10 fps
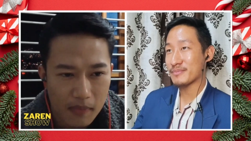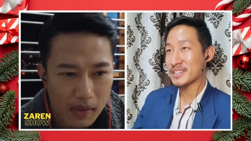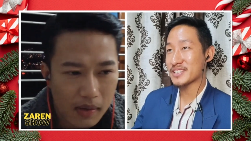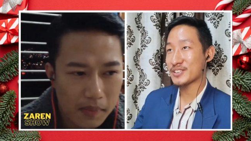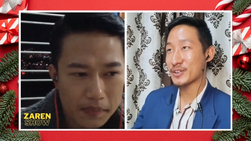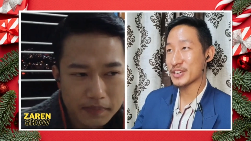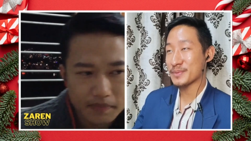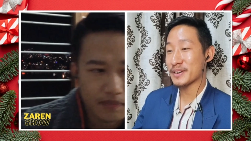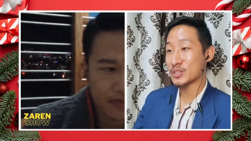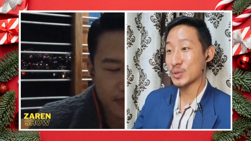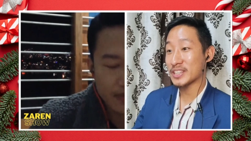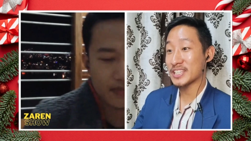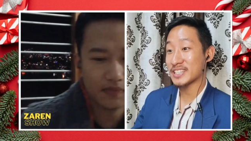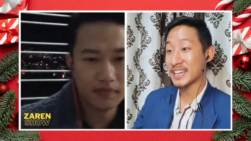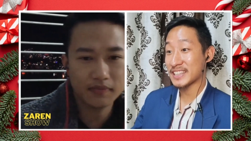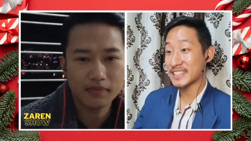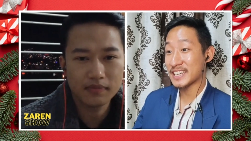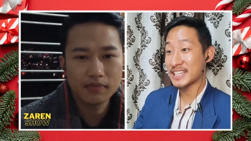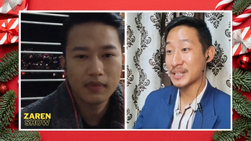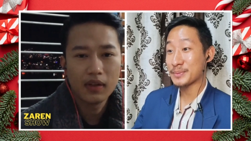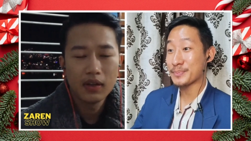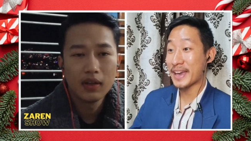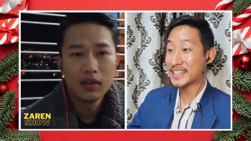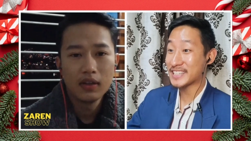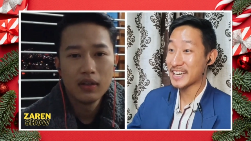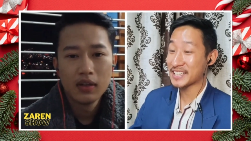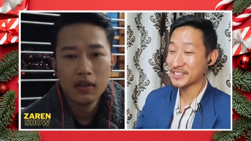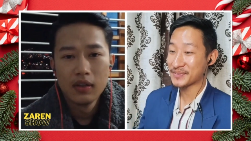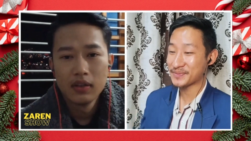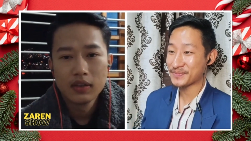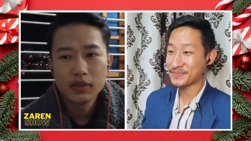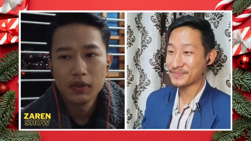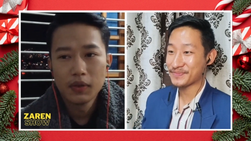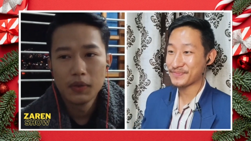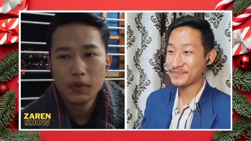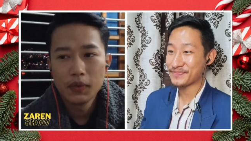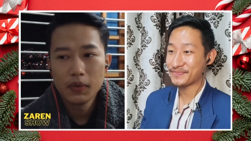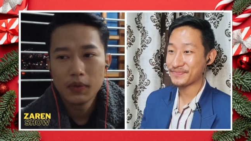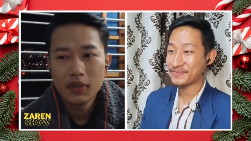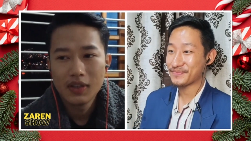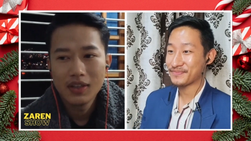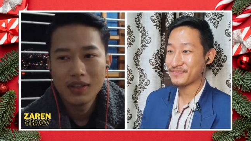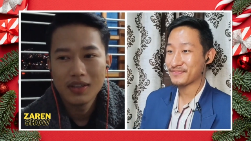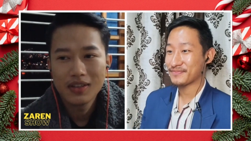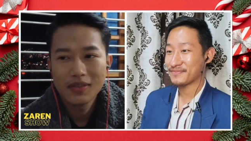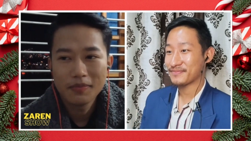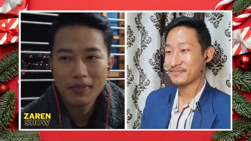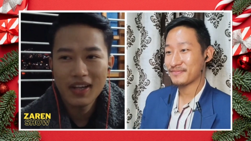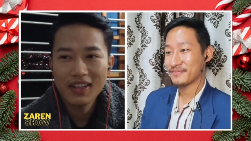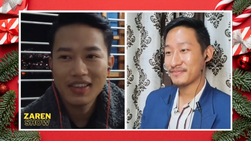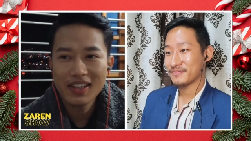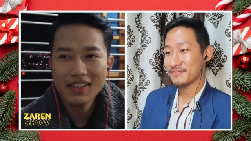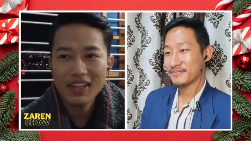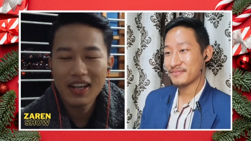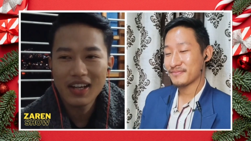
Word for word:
Speaker 1: for Mr. Kohima 2019 back then?
Speaker 2: So, back then,